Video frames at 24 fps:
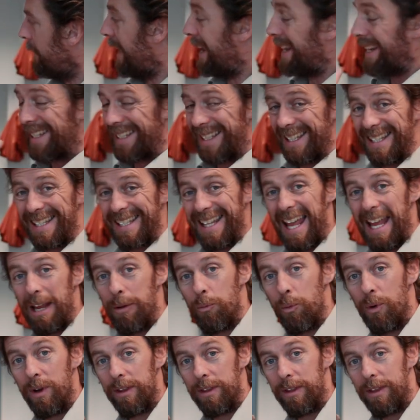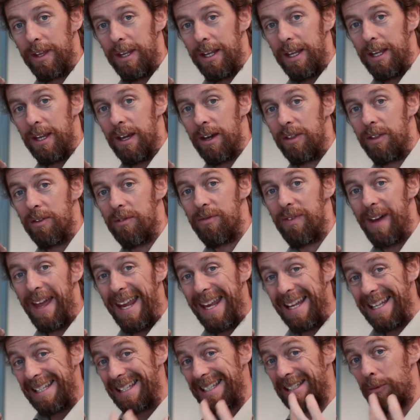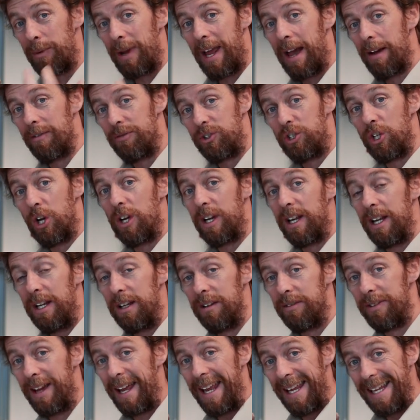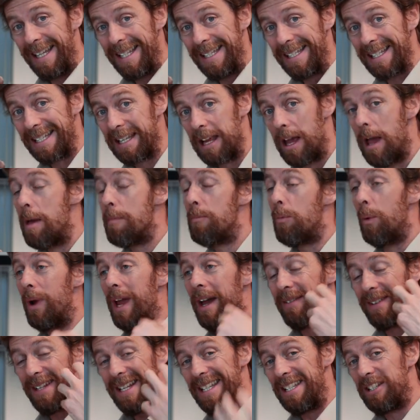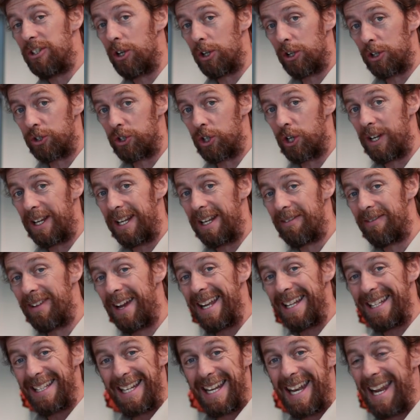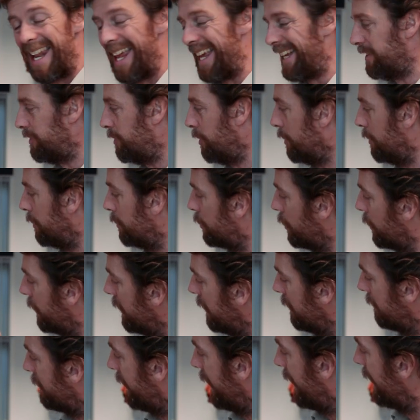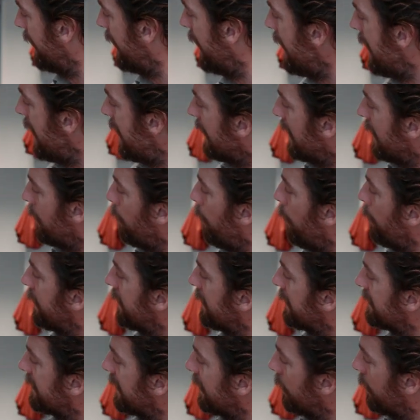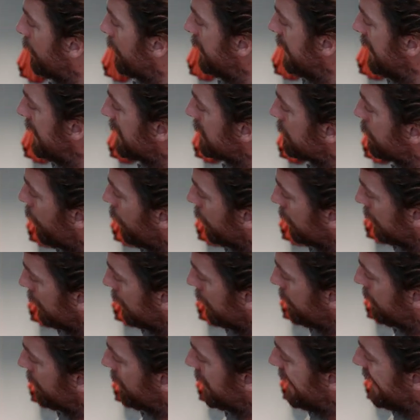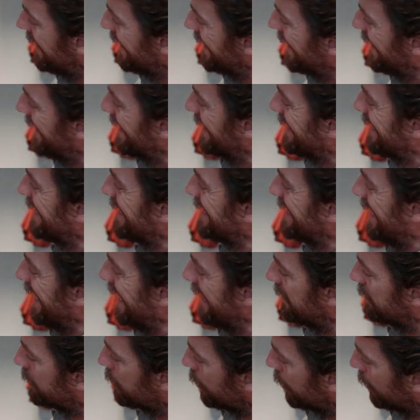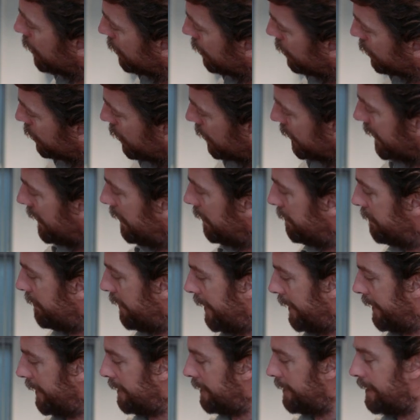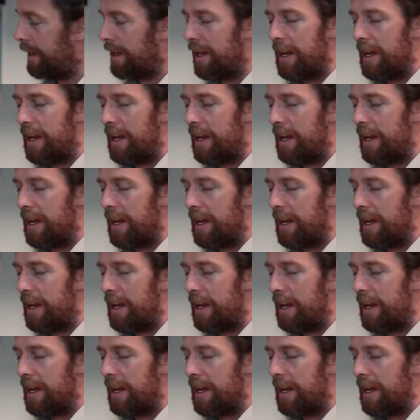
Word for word: and it's the same with the, uh, the veins. We have jugular veins, but we have an internal jugular vein and an external jugular vein. Now what we can see on this model, this is the internal jugular vein.